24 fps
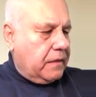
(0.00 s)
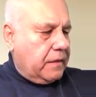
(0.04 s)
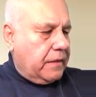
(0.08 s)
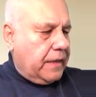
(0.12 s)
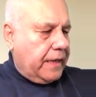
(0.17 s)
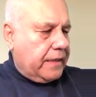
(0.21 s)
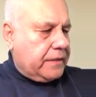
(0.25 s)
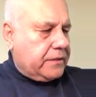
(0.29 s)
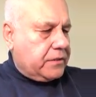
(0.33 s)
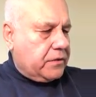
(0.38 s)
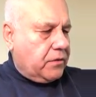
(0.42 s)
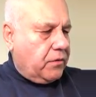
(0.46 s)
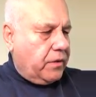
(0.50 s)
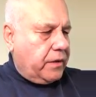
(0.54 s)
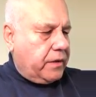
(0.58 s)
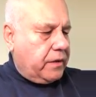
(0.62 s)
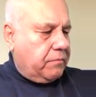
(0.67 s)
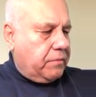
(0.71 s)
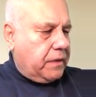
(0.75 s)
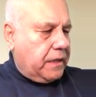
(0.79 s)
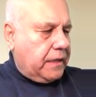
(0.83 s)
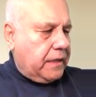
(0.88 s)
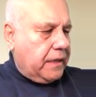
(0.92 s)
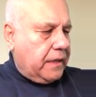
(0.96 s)
That's going
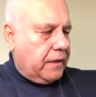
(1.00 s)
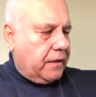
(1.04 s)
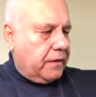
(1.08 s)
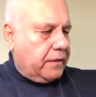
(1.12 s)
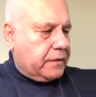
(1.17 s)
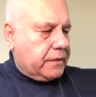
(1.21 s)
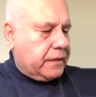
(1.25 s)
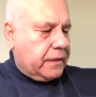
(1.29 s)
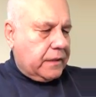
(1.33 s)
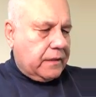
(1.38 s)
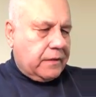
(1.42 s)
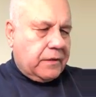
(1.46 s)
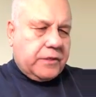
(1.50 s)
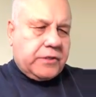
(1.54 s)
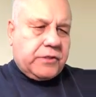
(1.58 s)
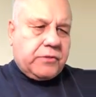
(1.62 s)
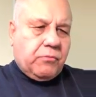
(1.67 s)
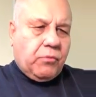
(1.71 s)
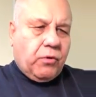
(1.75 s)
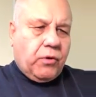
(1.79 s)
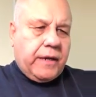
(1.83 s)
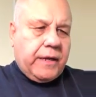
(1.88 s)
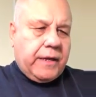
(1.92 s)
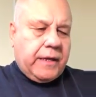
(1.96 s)
to be held
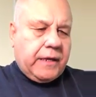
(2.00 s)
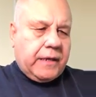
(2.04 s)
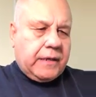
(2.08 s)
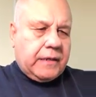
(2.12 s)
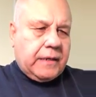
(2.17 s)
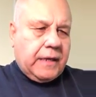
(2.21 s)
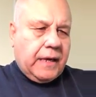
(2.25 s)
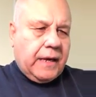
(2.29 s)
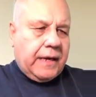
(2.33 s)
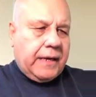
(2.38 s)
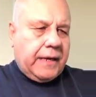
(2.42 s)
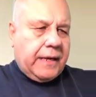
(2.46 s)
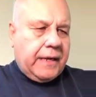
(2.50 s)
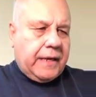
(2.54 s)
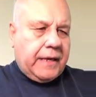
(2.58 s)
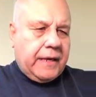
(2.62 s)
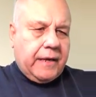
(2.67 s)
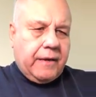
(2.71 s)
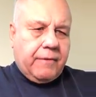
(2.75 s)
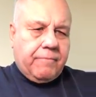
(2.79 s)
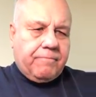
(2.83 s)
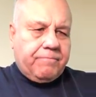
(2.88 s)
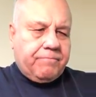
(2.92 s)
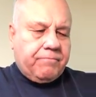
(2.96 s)
this morning at 9
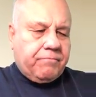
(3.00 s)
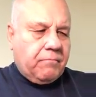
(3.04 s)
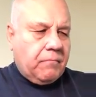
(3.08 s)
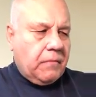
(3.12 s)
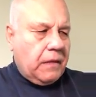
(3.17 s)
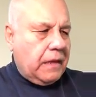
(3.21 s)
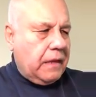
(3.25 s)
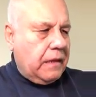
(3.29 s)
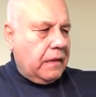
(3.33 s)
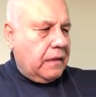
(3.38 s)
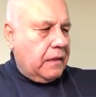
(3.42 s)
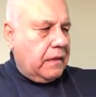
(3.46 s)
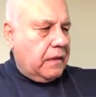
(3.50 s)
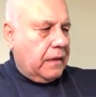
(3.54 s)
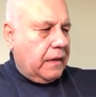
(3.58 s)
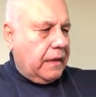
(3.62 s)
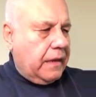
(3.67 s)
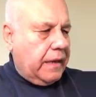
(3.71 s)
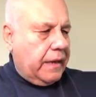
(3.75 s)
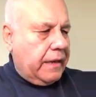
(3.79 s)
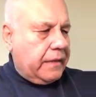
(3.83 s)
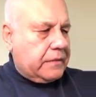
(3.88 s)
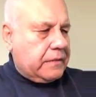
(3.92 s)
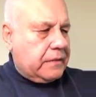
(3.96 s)
a.m.
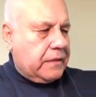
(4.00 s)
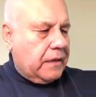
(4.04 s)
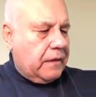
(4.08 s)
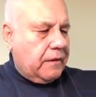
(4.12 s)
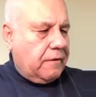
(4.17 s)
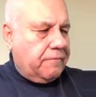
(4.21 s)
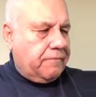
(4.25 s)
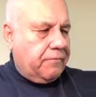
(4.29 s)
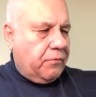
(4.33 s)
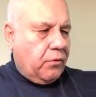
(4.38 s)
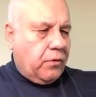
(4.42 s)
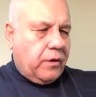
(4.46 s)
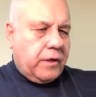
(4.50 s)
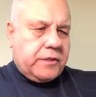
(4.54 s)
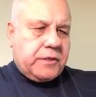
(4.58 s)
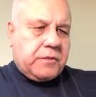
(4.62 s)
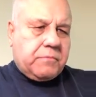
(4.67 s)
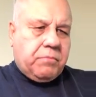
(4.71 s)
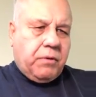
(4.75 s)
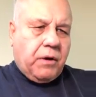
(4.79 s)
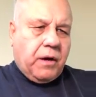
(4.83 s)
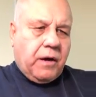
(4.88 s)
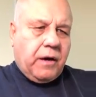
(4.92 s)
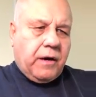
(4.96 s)
at
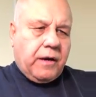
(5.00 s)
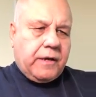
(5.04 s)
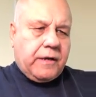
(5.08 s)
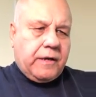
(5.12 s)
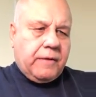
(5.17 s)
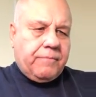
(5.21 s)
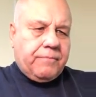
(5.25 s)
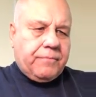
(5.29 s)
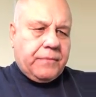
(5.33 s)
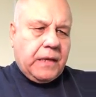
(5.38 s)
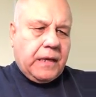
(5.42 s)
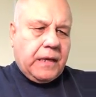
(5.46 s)
Forest Park.